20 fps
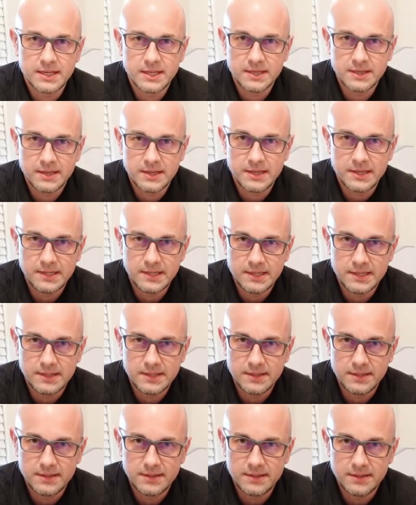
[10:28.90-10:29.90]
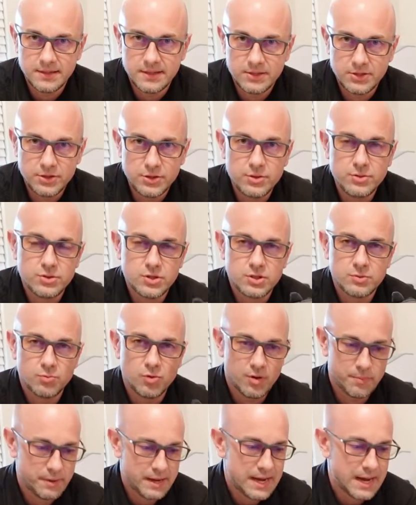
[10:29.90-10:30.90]
it uses
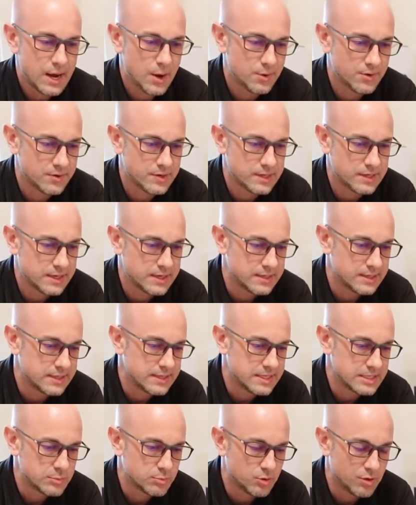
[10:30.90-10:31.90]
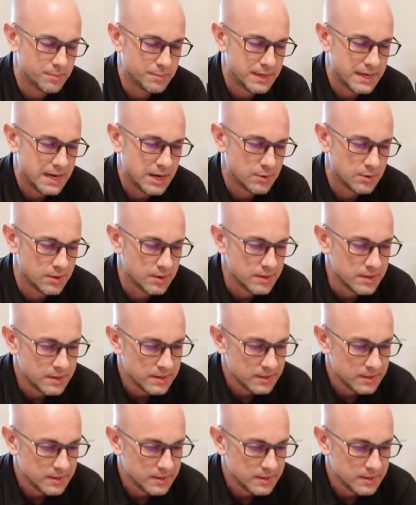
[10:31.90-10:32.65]
more power and it eats more power.